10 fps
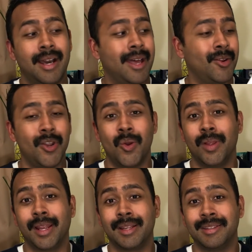I don't know,
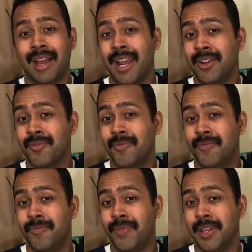like 9
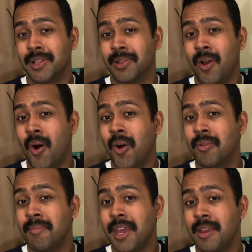feet
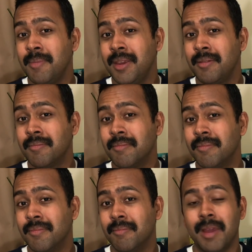long, maybe
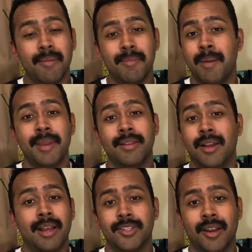
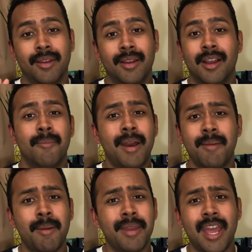but
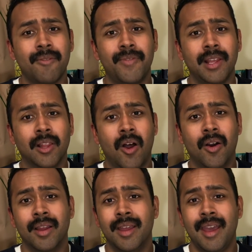maybe 8 feet
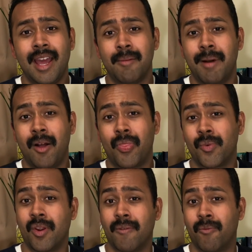long and about
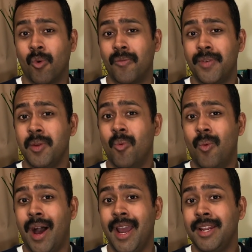3 or 4 feet
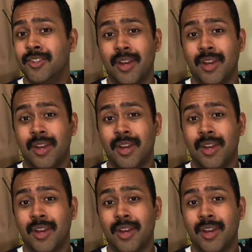wide.